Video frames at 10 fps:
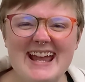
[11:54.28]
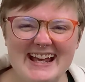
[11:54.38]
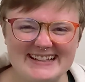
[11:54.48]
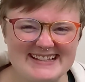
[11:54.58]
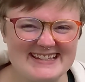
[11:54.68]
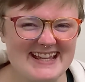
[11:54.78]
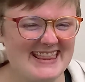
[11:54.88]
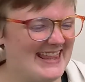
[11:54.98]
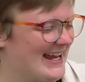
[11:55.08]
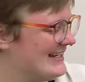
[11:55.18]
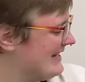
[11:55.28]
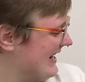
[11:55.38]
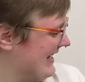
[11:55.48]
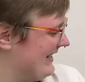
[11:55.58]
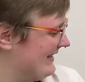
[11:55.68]
Yes, they
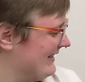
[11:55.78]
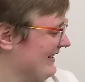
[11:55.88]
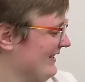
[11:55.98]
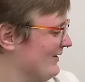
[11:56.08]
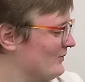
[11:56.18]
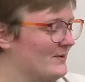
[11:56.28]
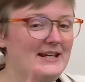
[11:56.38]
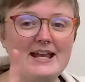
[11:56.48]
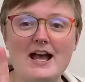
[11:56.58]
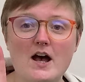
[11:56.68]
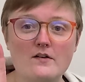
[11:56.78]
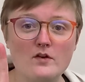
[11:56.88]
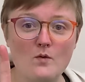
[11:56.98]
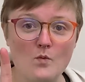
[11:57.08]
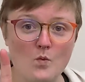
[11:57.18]
did. We have
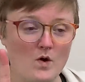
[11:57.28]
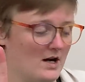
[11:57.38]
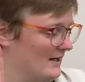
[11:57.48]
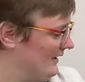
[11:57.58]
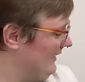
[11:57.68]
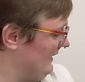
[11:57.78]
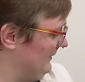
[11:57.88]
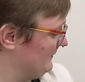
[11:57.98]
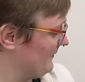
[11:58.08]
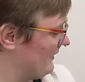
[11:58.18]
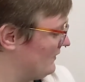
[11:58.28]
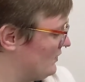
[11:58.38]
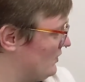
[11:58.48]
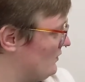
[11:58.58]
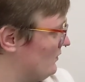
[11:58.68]
1,
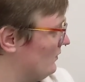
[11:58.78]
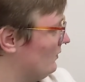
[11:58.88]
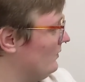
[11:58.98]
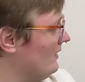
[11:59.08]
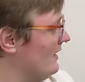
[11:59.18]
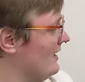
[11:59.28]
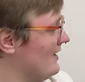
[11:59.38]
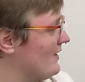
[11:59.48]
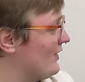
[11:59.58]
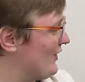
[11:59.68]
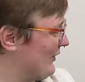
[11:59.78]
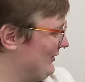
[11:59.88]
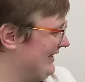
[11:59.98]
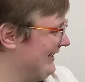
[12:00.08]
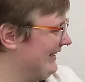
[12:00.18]
2,
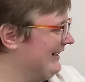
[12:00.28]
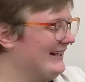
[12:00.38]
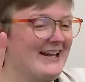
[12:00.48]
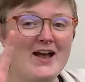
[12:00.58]
3,